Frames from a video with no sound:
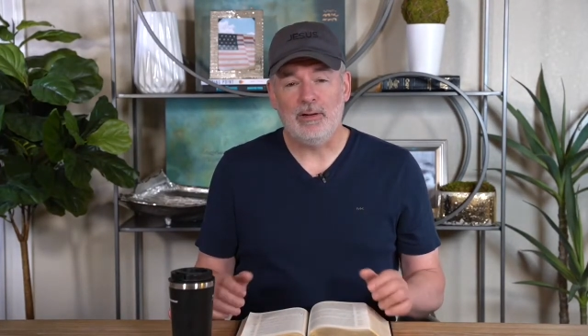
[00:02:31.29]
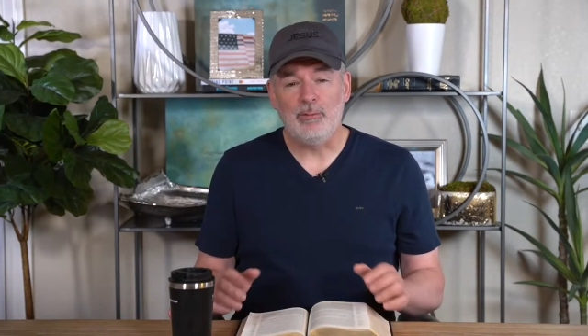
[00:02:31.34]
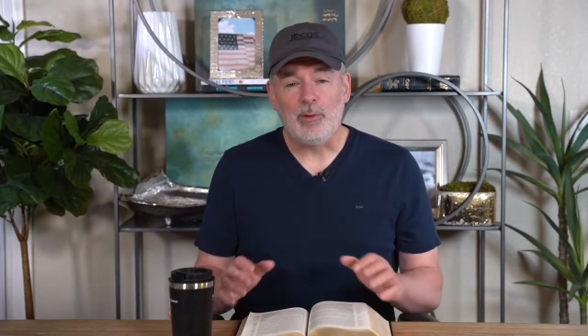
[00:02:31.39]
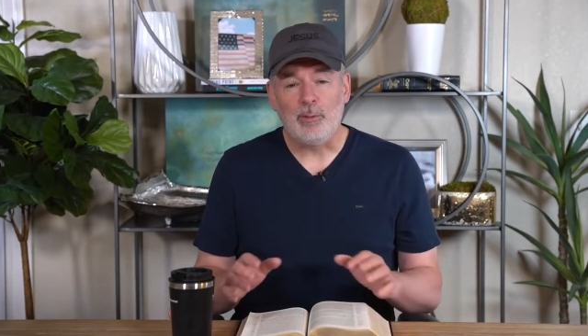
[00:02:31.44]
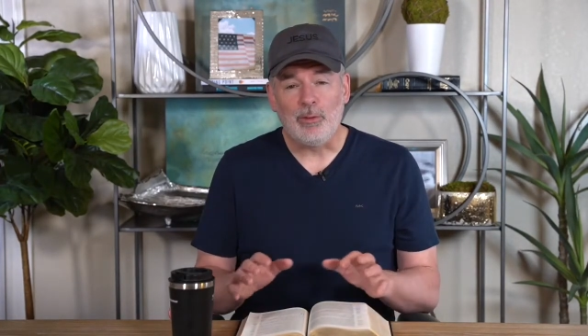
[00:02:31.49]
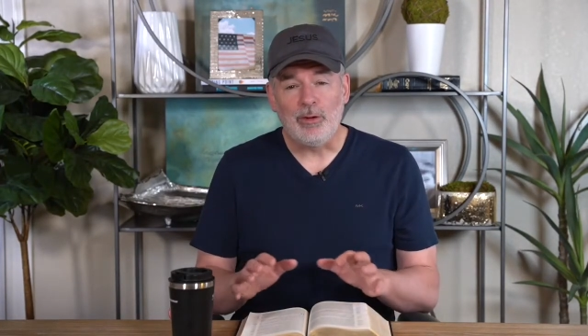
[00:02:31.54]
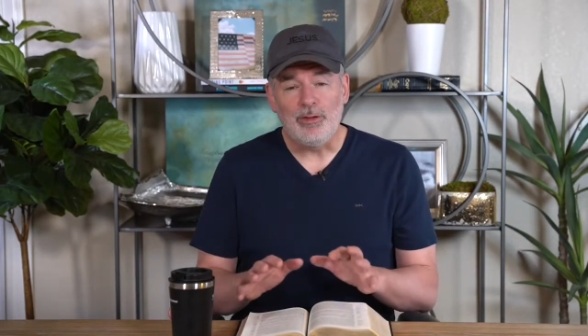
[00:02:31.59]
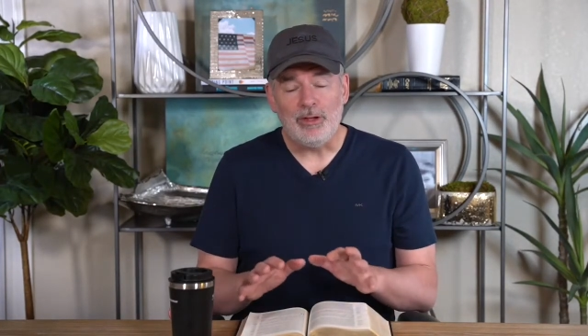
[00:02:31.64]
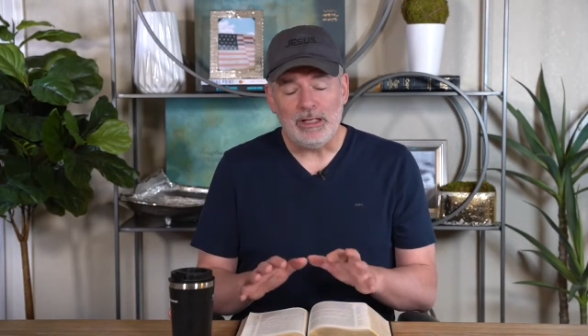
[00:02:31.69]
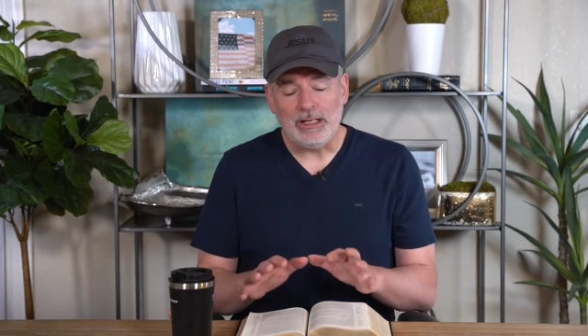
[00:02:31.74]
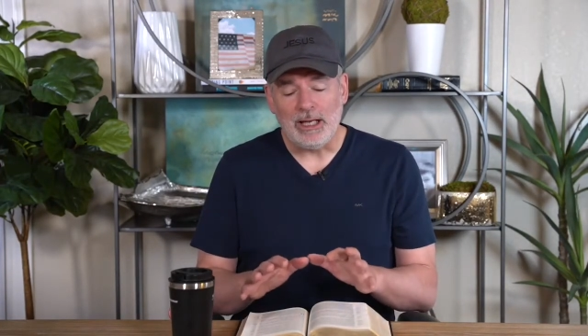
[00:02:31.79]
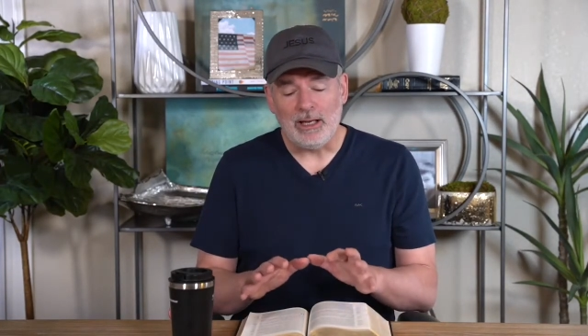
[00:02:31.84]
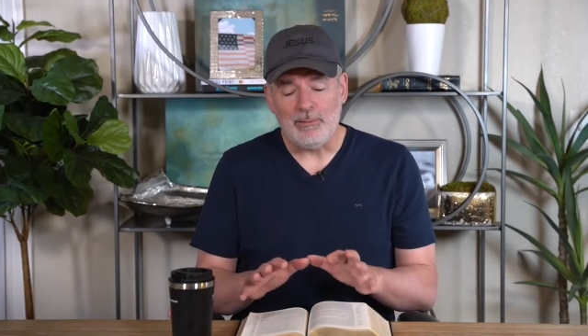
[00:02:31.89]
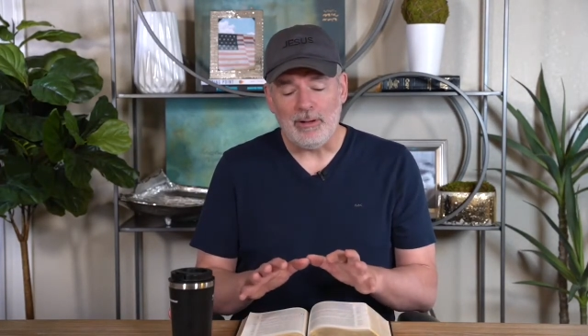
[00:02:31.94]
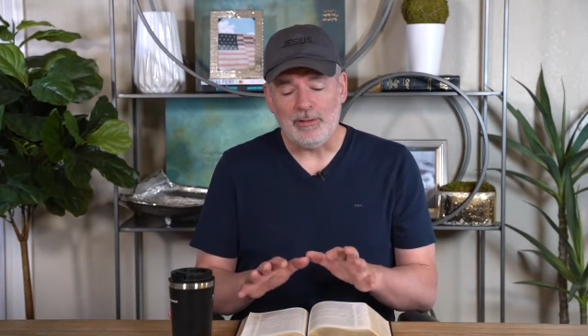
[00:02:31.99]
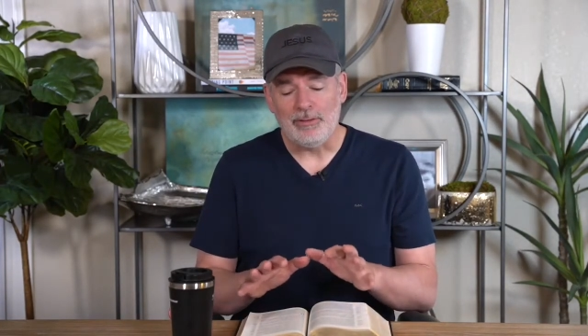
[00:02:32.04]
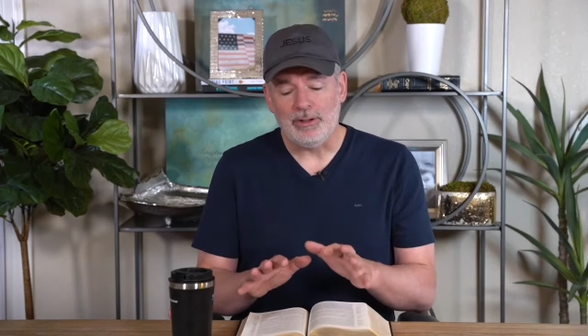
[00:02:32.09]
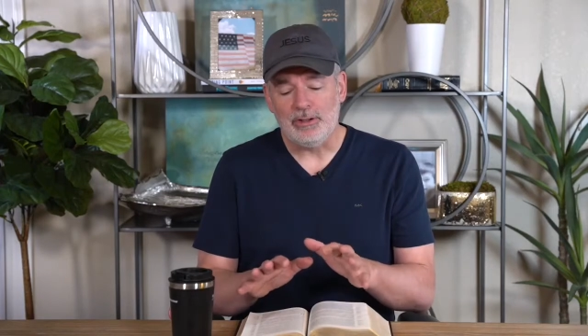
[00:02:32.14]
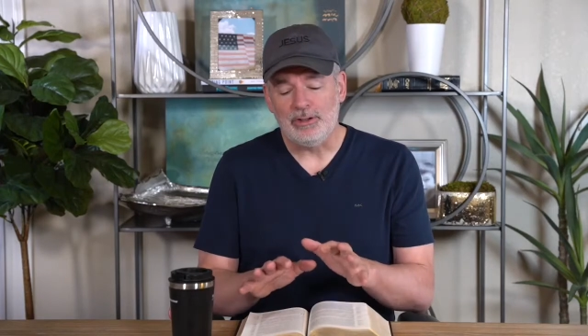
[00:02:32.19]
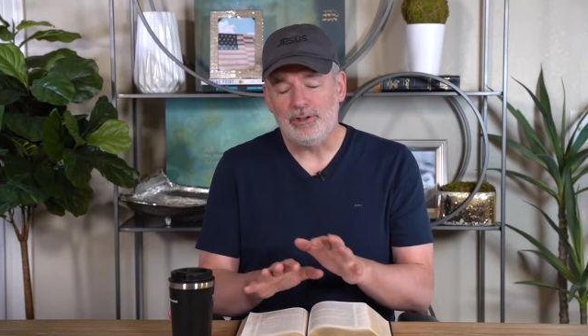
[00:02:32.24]
And when we're thinking
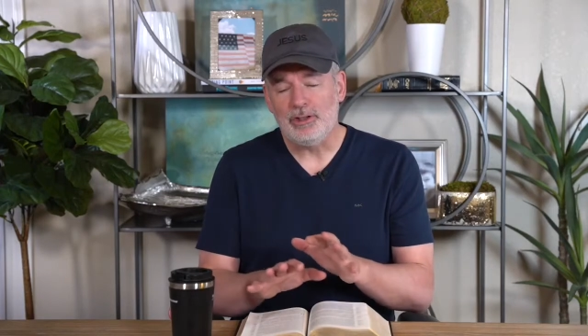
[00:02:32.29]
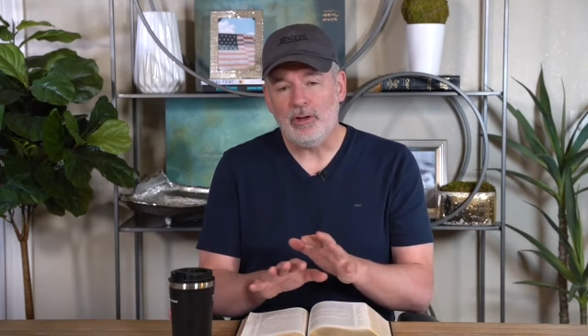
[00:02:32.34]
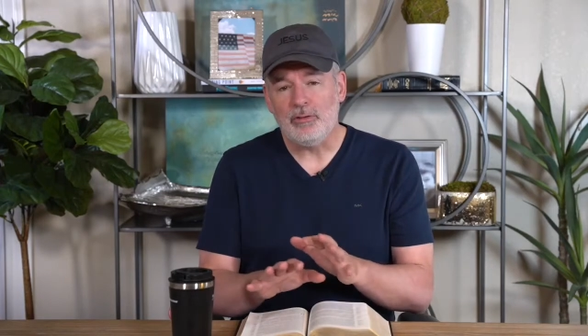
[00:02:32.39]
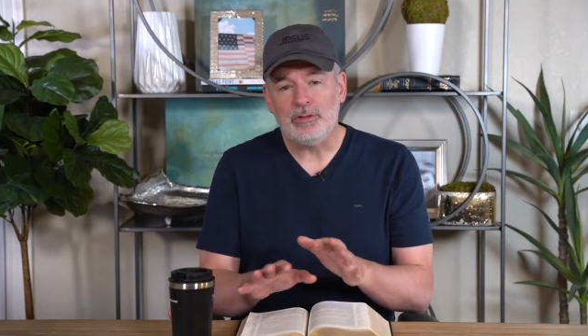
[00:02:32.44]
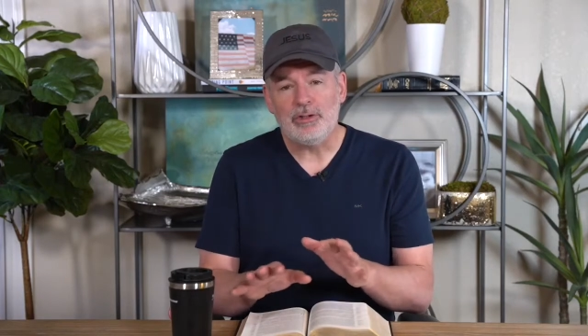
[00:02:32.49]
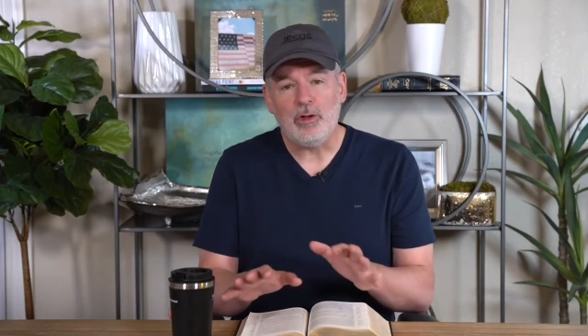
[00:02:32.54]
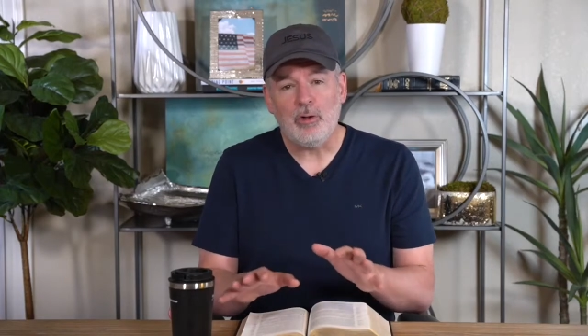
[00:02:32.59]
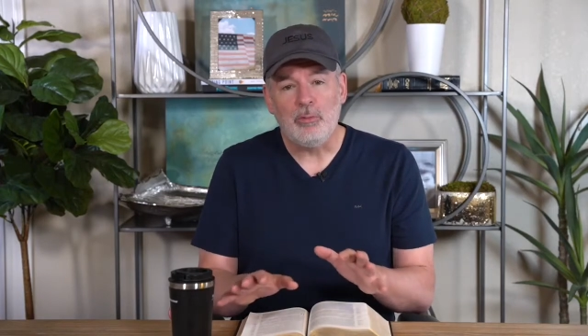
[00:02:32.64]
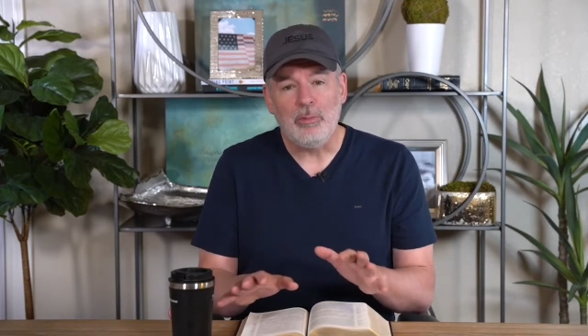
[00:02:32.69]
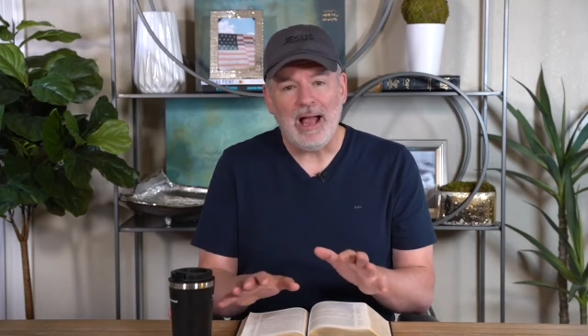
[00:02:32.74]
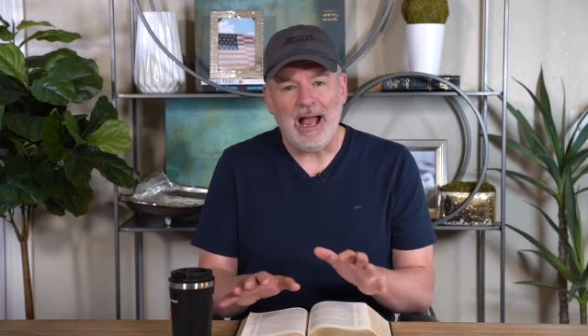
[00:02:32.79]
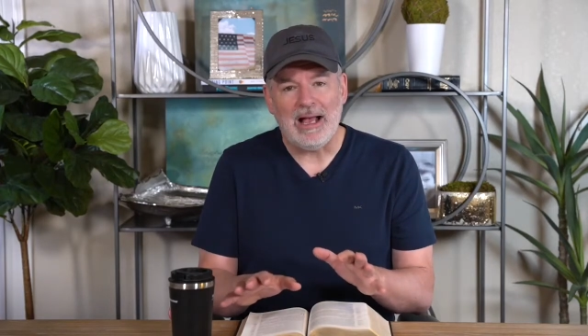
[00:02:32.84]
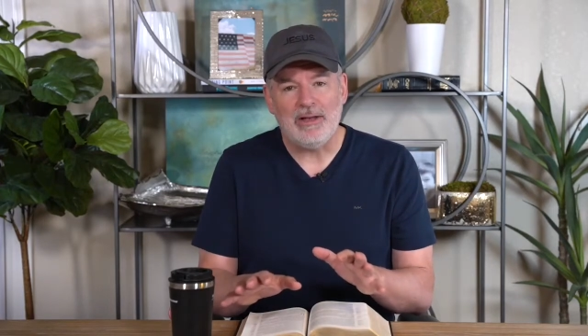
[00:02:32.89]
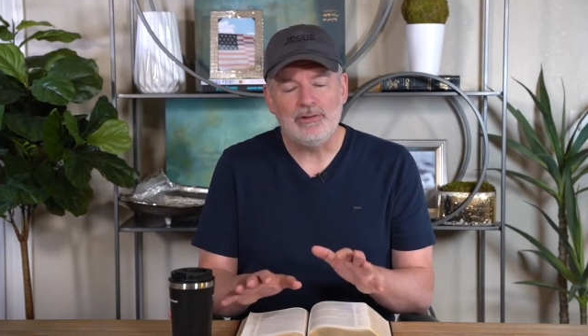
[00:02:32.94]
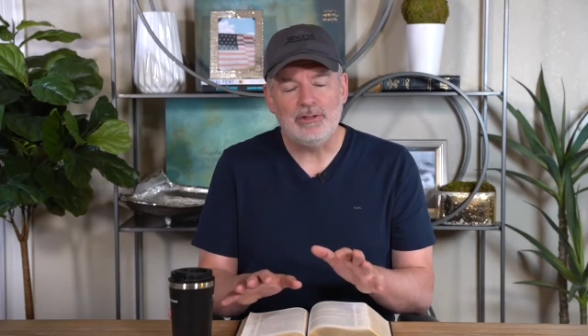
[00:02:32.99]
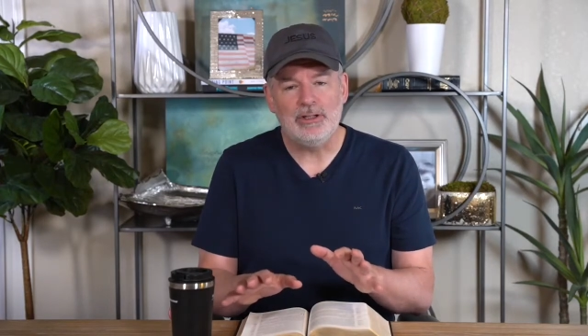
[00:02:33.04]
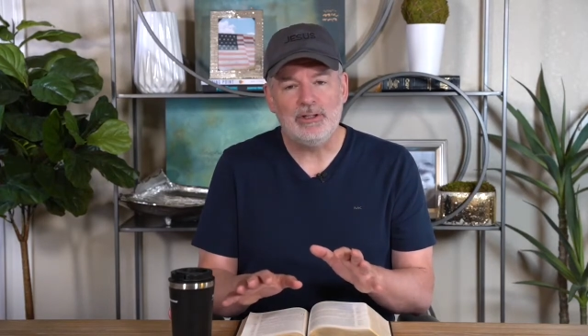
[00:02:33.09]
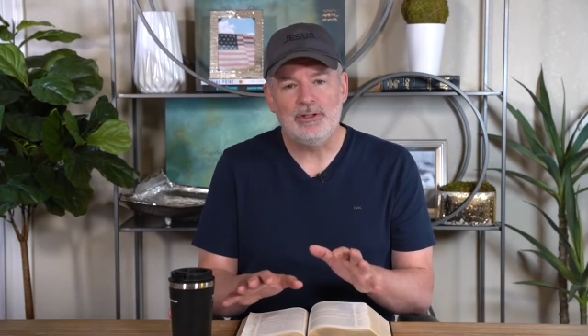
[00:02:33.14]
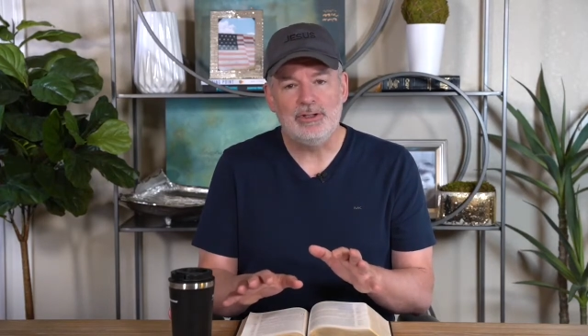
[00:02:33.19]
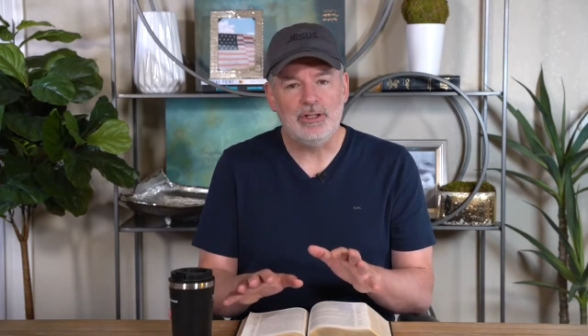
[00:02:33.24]
about this, you know, this whole
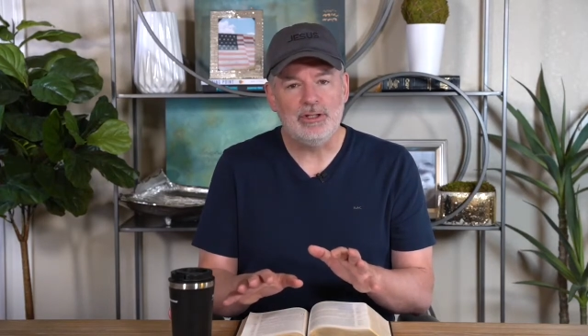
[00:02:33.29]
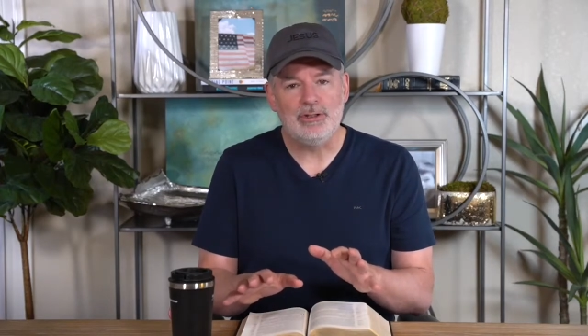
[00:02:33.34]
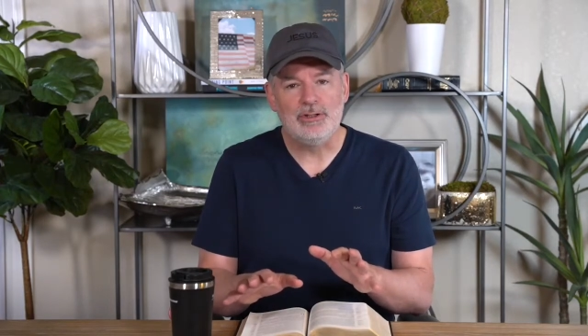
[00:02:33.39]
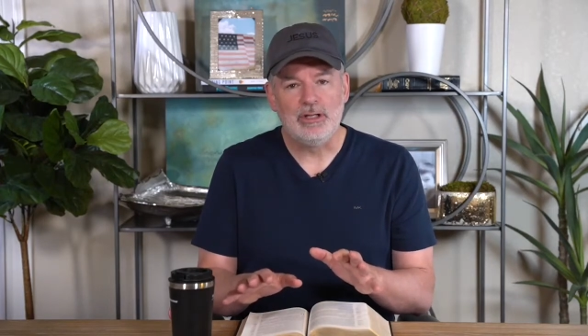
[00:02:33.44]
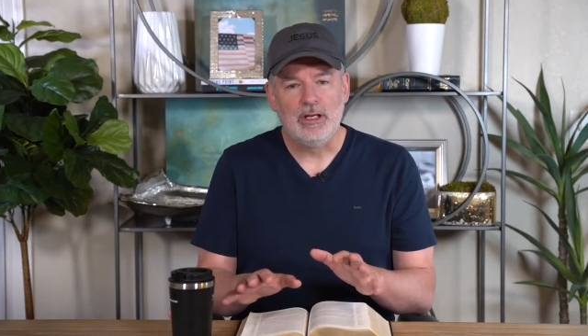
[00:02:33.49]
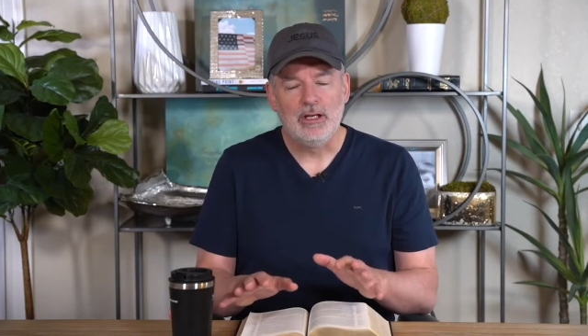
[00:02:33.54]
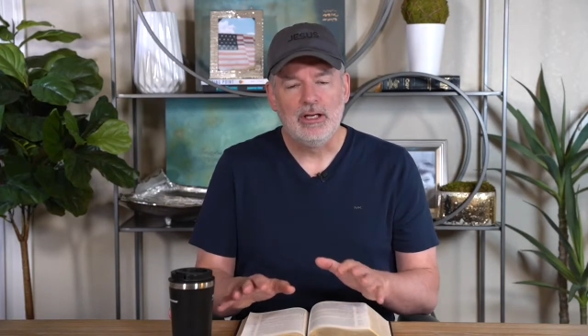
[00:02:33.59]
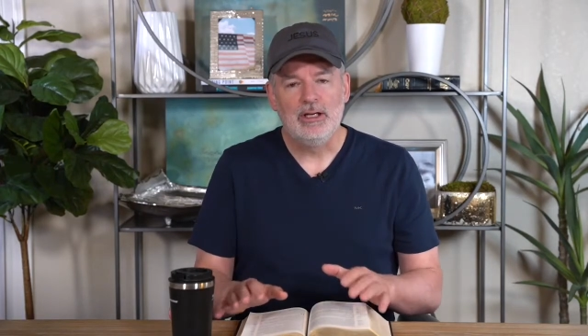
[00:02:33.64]
passage is